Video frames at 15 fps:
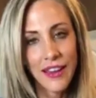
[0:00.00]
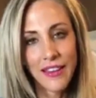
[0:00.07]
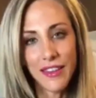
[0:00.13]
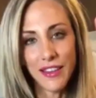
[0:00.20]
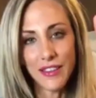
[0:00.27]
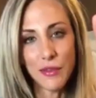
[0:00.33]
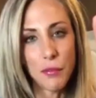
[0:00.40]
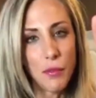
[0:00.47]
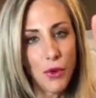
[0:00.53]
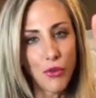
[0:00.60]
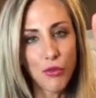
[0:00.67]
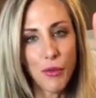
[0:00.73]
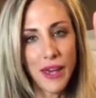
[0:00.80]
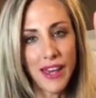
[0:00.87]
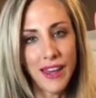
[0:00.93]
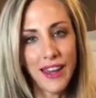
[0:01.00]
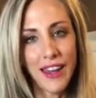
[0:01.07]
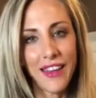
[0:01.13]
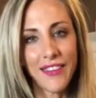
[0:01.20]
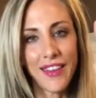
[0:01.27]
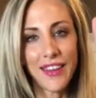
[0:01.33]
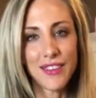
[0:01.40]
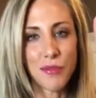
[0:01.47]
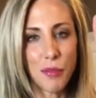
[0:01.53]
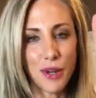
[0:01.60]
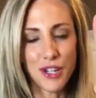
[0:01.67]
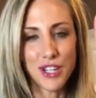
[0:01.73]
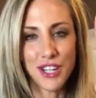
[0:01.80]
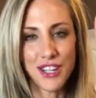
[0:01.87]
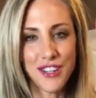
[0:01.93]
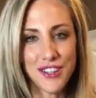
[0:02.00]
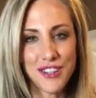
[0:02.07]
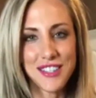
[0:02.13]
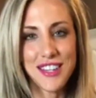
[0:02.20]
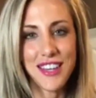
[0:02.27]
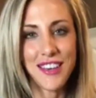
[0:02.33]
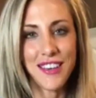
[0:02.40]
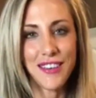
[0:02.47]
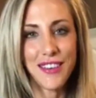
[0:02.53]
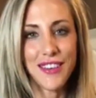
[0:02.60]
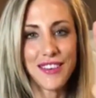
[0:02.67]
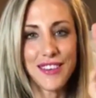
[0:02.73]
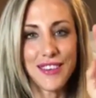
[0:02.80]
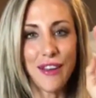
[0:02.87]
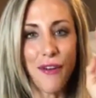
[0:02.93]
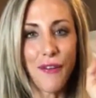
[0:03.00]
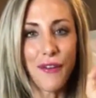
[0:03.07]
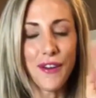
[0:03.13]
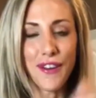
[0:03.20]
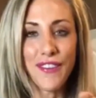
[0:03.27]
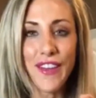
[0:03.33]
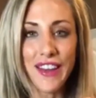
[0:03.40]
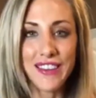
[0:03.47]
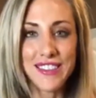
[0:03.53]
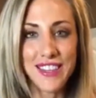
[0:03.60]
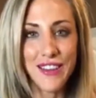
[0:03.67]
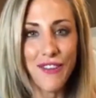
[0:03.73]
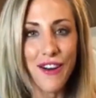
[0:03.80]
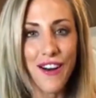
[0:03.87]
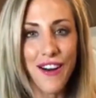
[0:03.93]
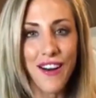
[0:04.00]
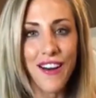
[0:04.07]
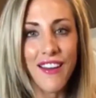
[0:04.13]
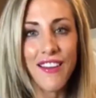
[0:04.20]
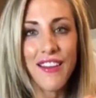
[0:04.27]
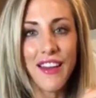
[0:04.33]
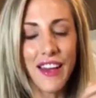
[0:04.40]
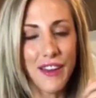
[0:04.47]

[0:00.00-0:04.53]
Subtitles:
that's movement, and that's brushing your teeth. So good luck to you all.